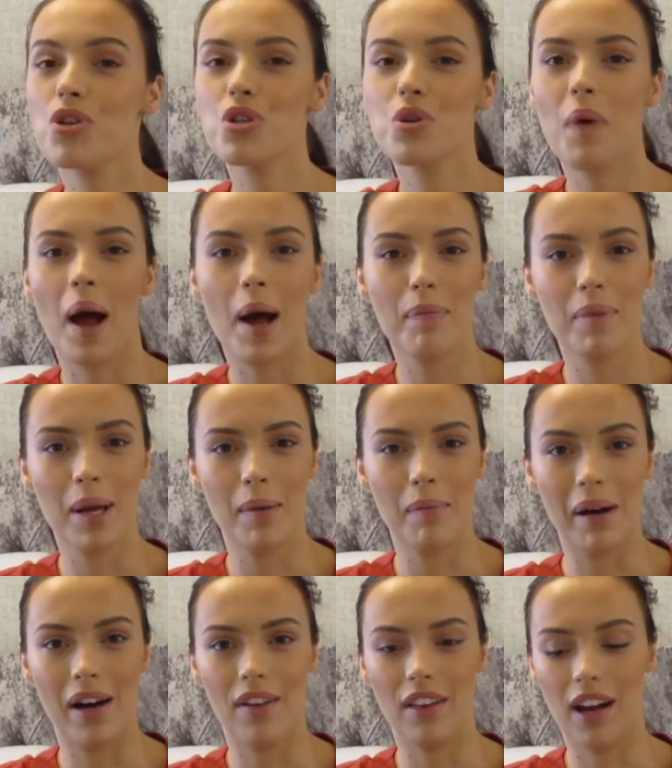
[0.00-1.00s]
too happy
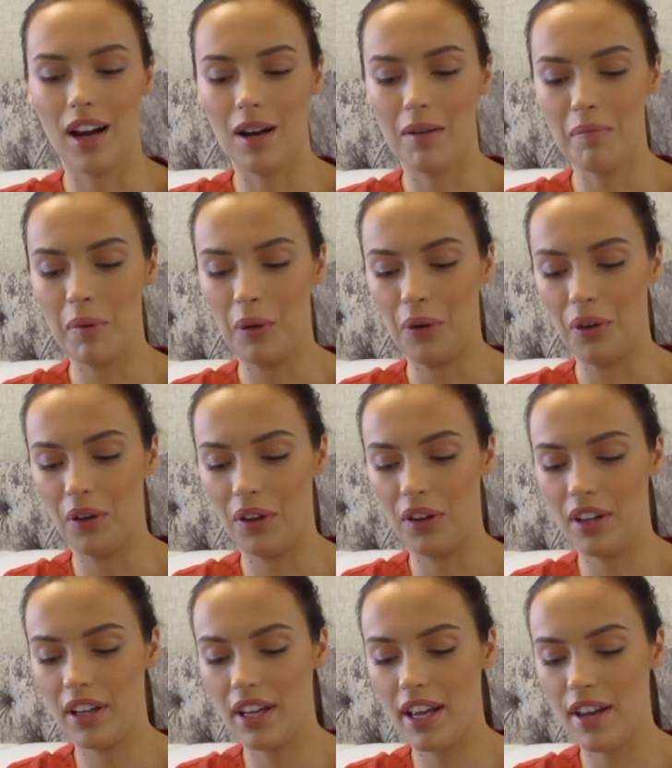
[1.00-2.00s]
about that, but
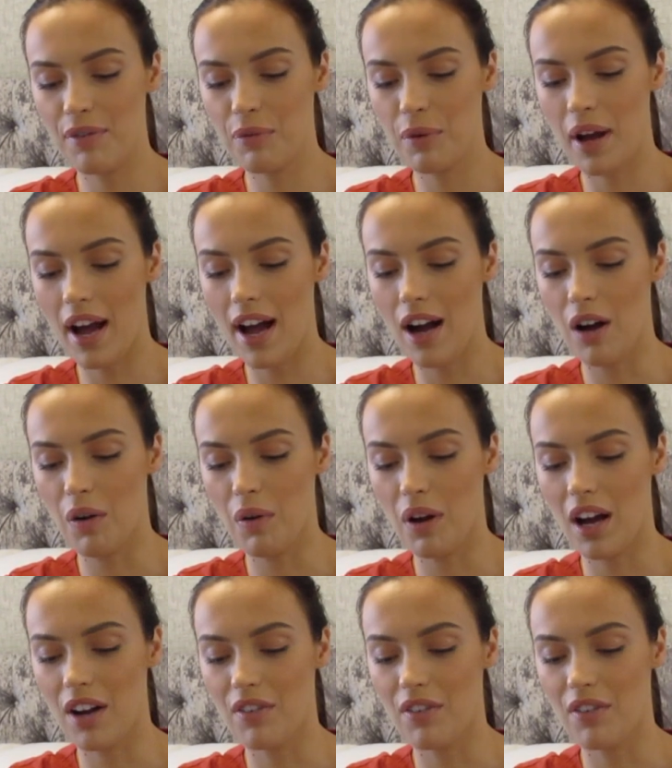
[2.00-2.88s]
if we're out,